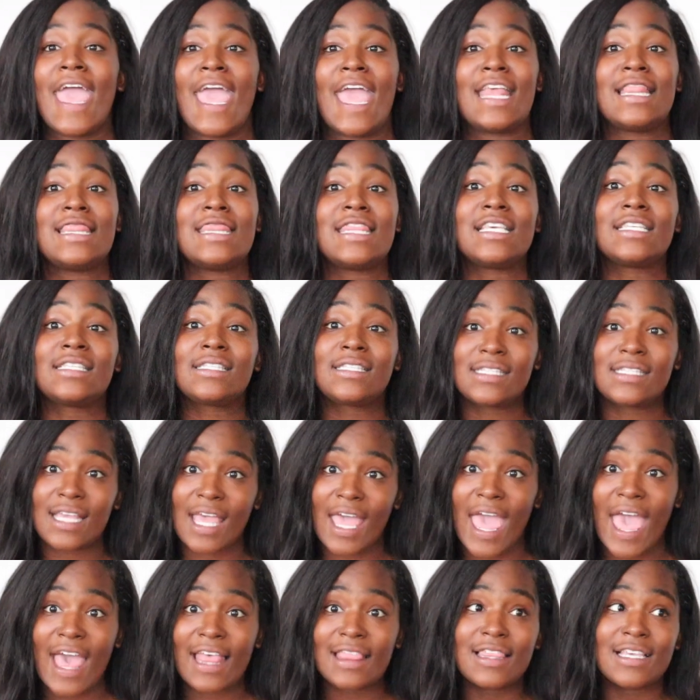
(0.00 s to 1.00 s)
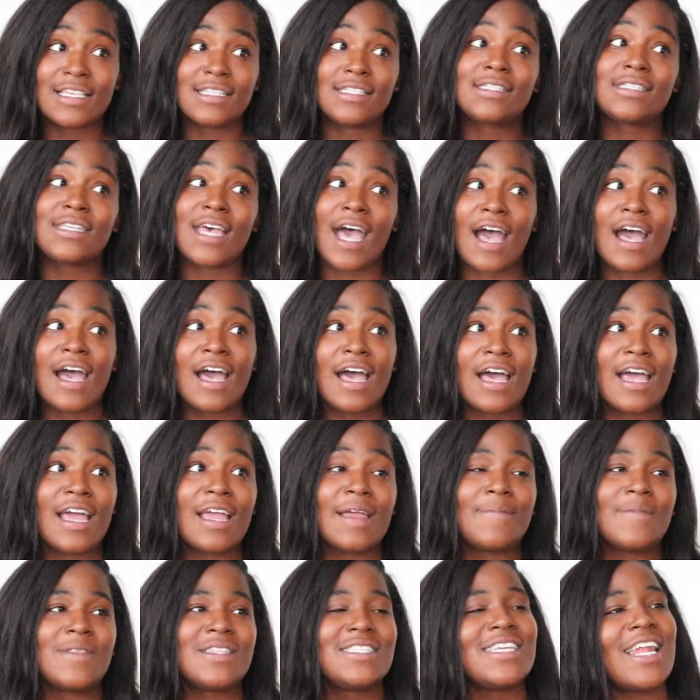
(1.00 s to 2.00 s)
And at this
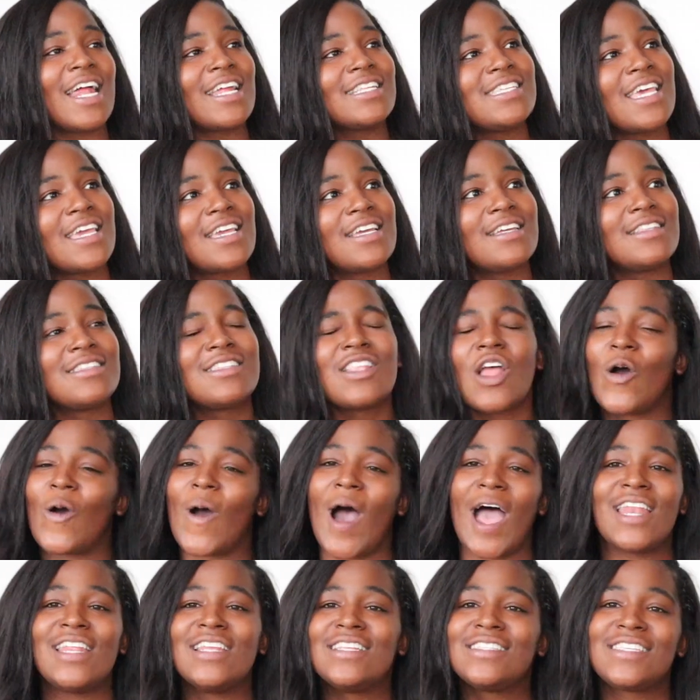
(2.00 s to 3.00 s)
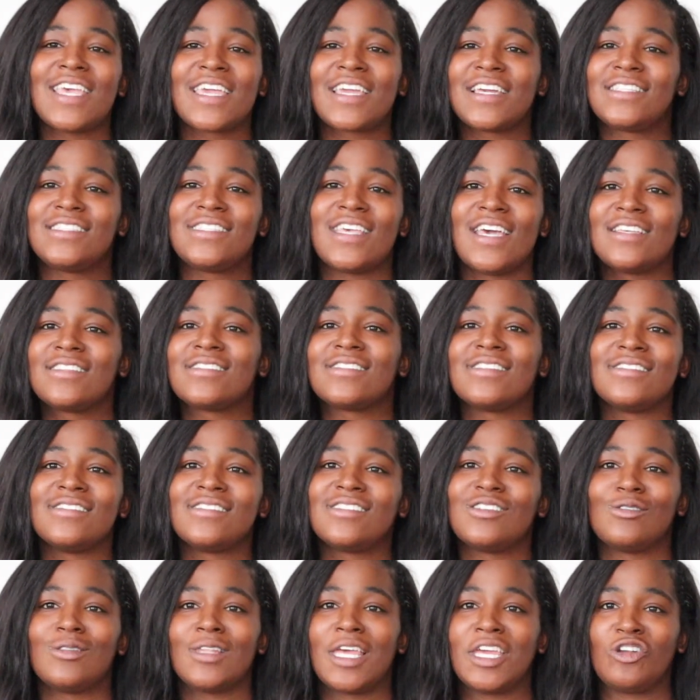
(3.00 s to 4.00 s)
time, no, I didn't take a test
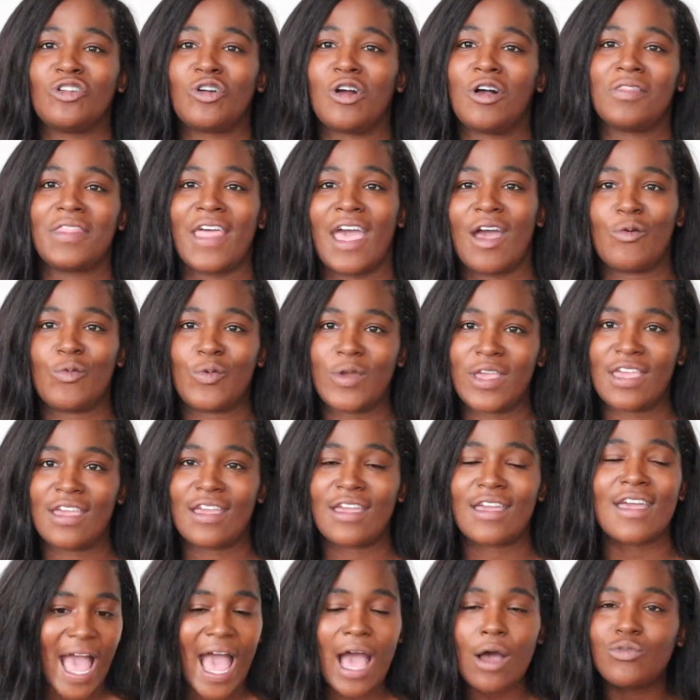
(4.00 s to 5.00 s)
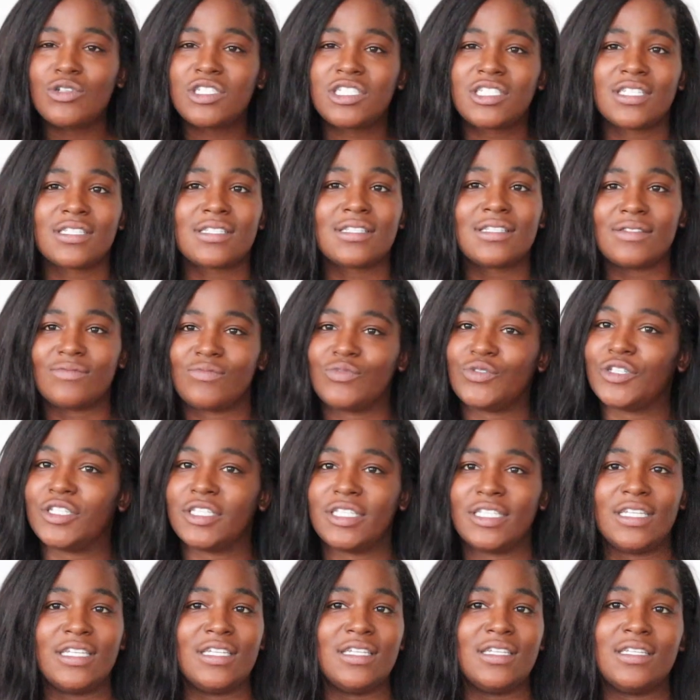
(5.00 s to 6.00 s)
until later on that week. I was just
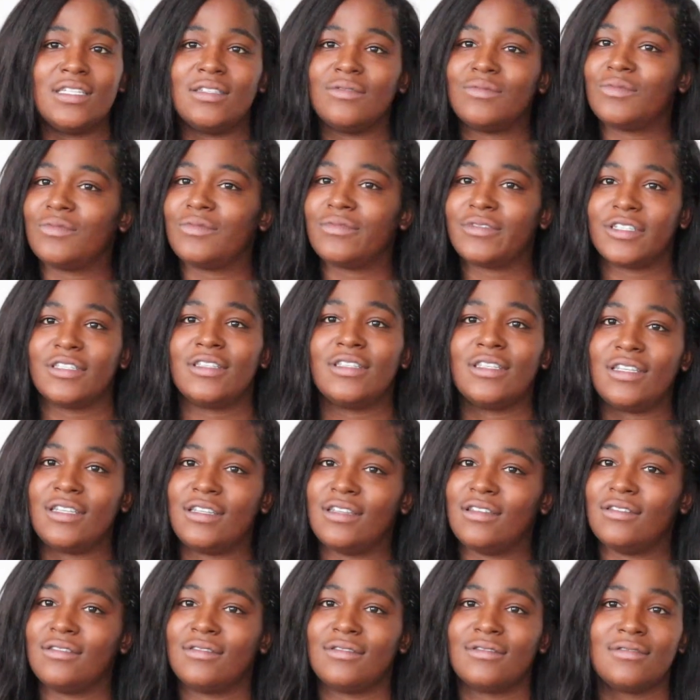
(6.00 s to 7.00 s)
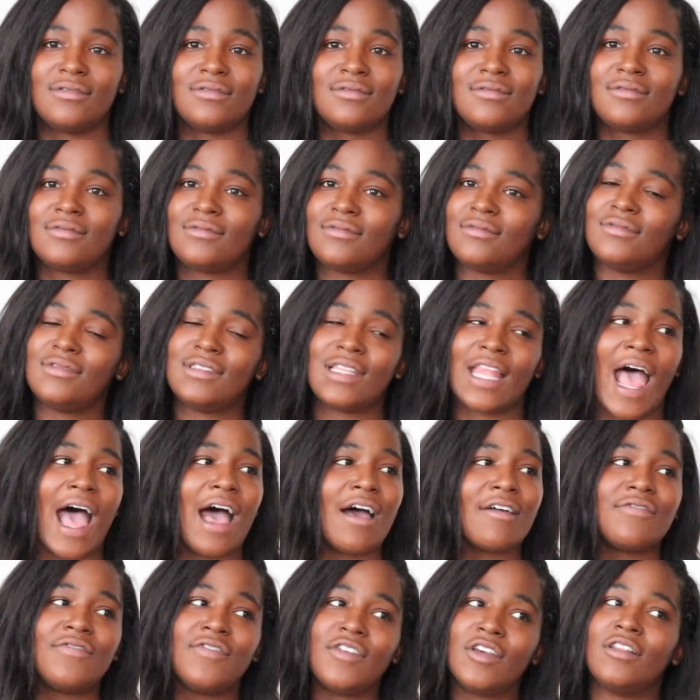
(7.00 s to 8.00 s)
really
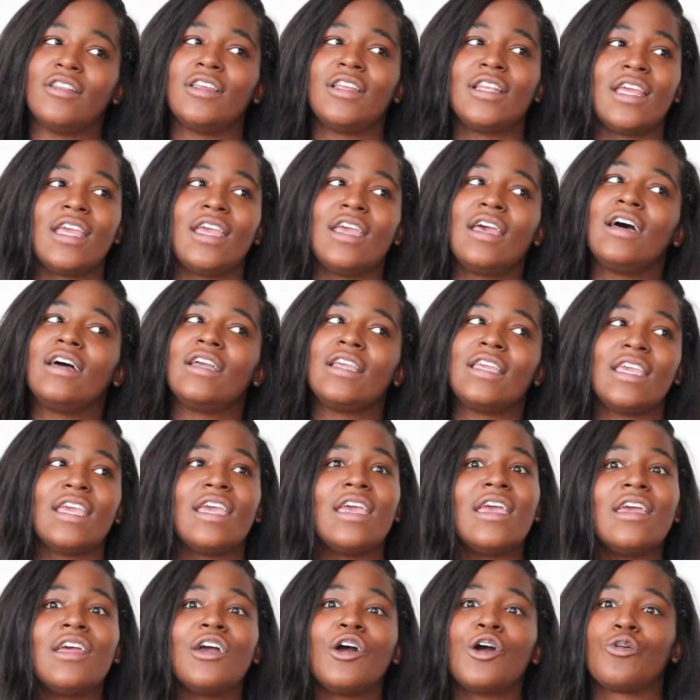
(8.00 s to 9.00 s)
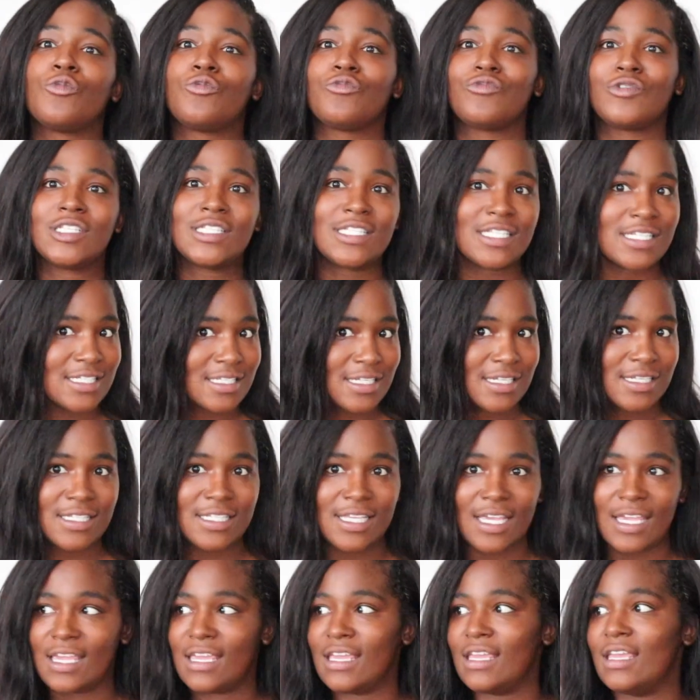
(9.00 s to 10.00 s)
not feeling it. Again, resistant
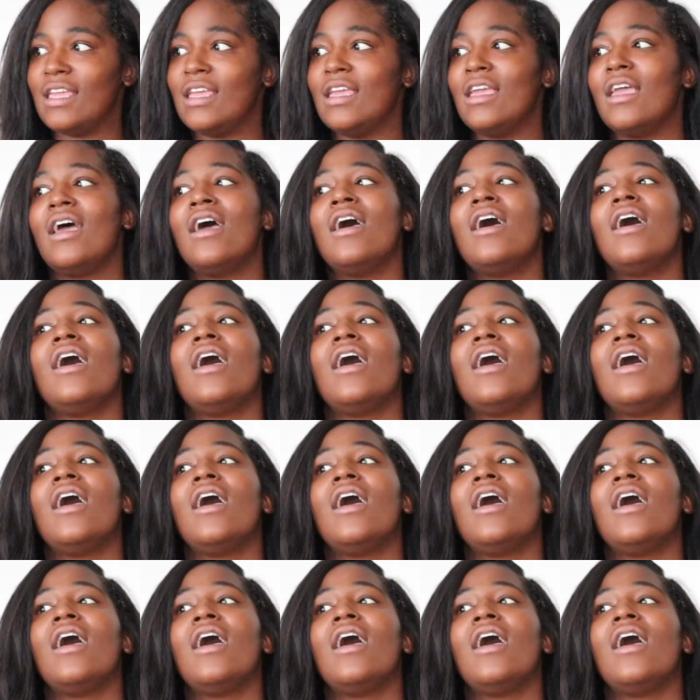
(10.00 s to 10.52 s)
to heat,